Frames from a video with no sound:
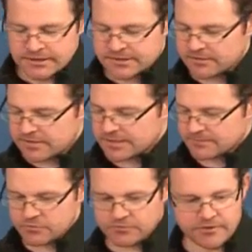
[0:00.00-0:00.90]
So let's
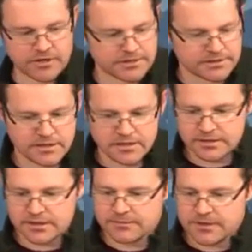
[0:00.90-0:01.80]
move on to
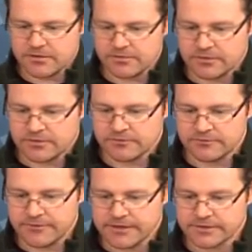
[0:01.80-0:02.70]
talking about
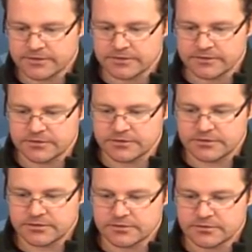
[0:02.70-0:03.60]

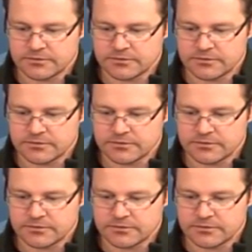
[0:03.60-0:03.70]
vectors.